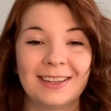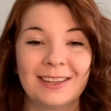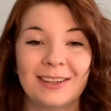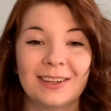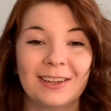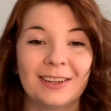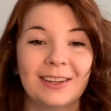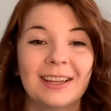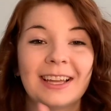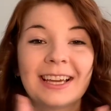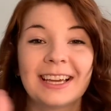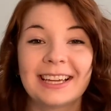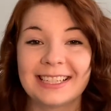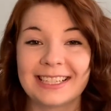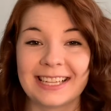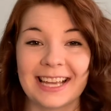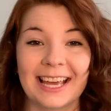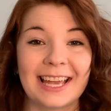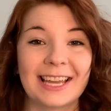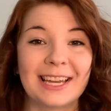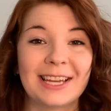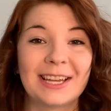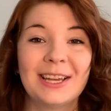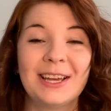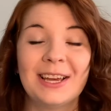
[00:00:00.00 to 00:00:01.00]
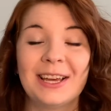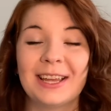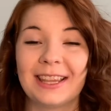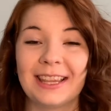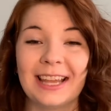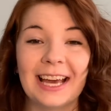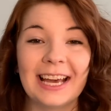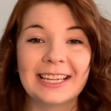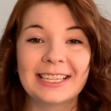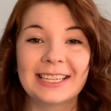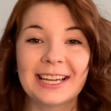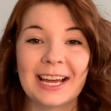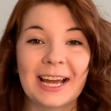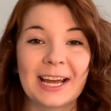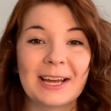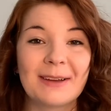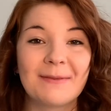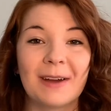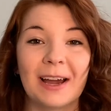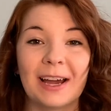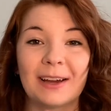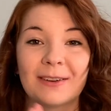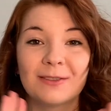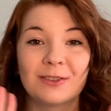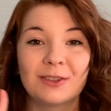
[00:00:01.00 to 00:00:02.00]
like I said, that time
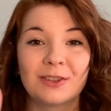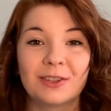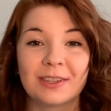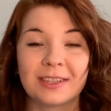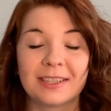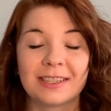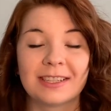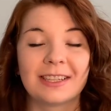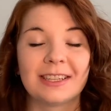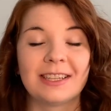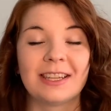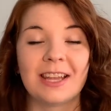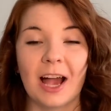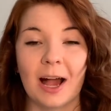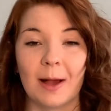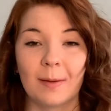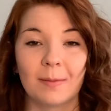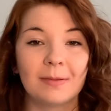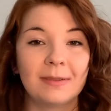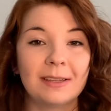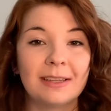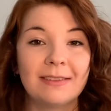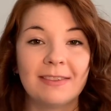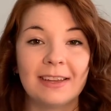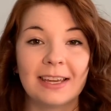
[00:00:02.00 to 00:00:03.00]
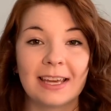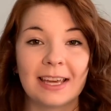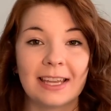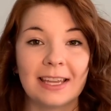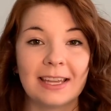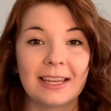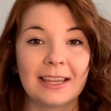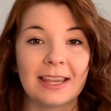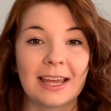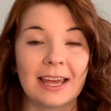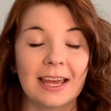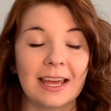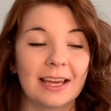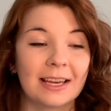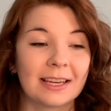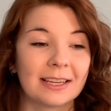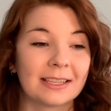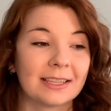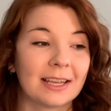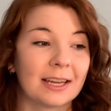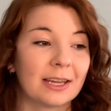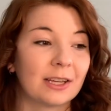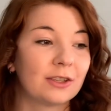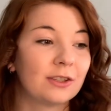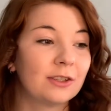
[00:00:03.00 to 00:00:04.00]
I was just not believing anything because
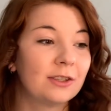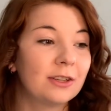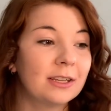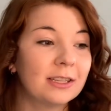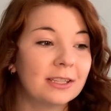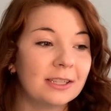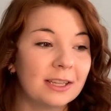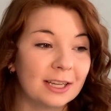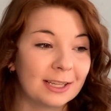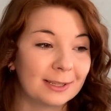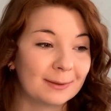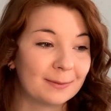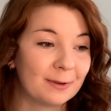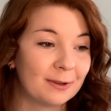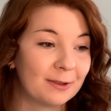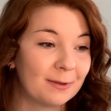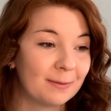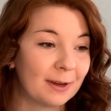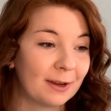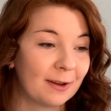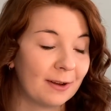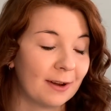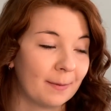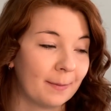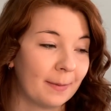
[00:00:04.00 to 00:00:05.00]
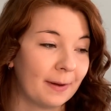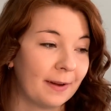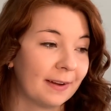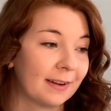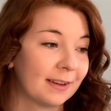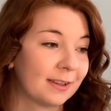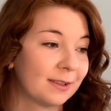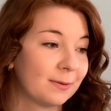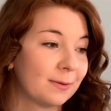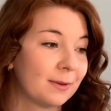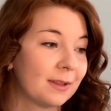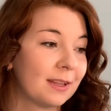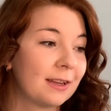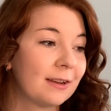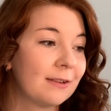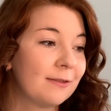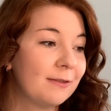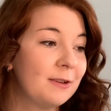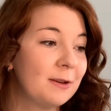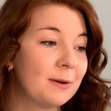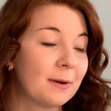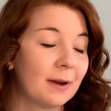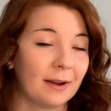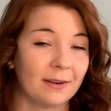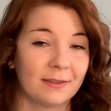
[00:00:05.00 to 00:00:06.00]
like just lost both my grandparents within a
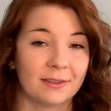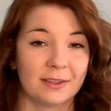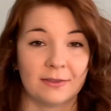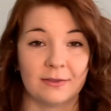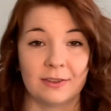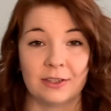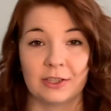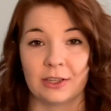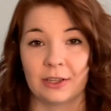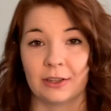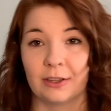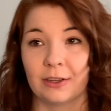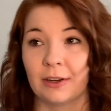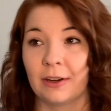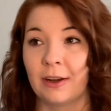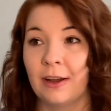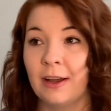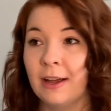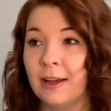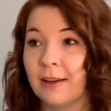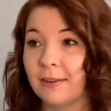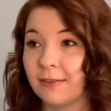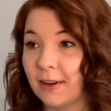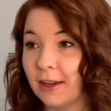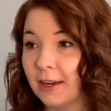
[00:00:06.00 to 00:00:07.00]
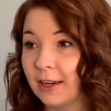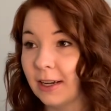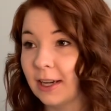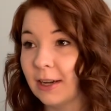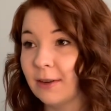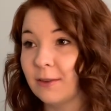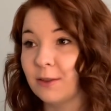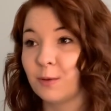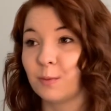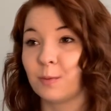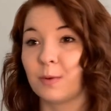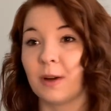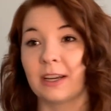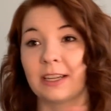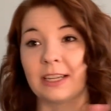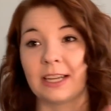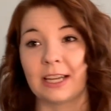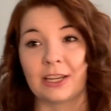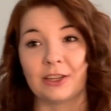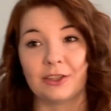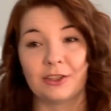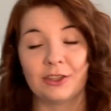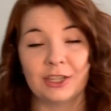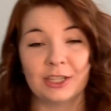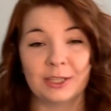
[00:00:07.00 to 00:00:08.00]
few hours of each other, found that I was
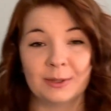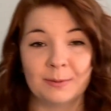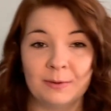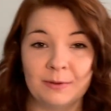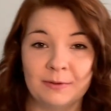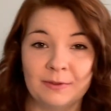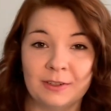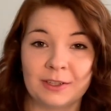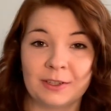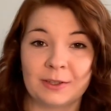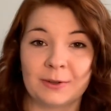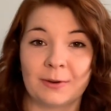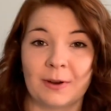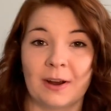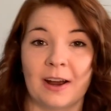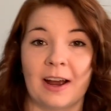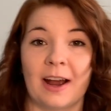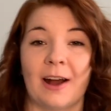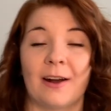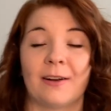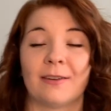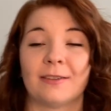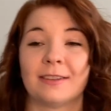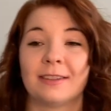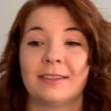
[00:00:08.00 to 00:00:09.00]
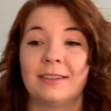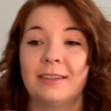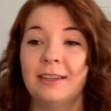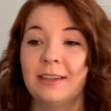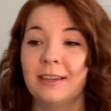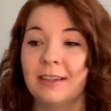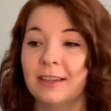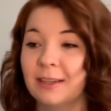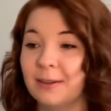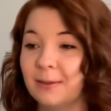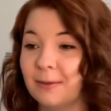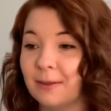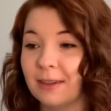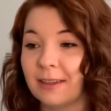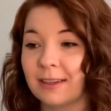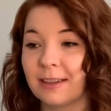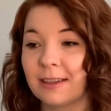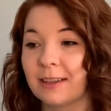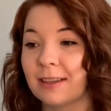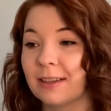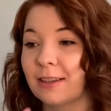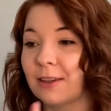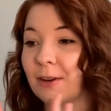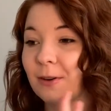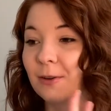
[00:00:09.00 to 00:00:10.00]
pregnant, just moved into our house, dealing
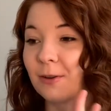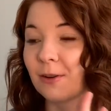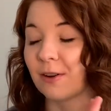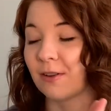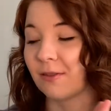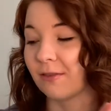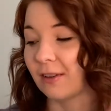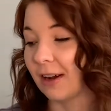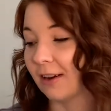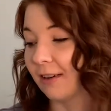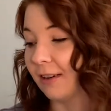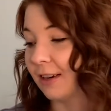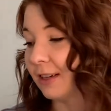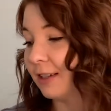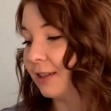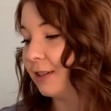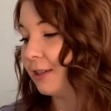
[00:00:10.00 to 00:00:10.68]
with coronavirus.